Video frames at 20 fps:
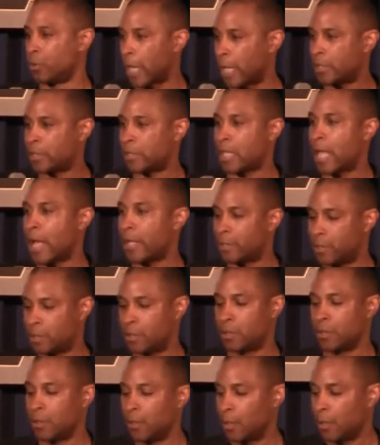That's how
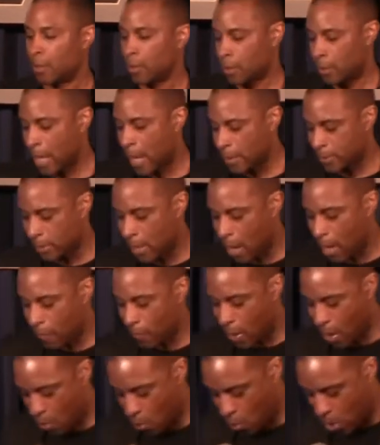
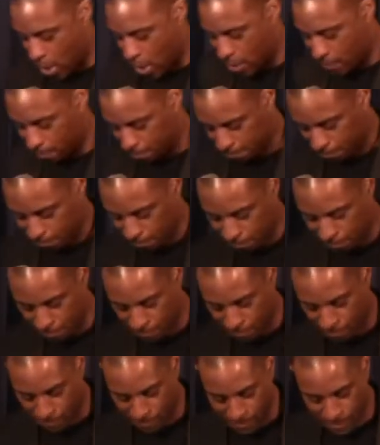that went.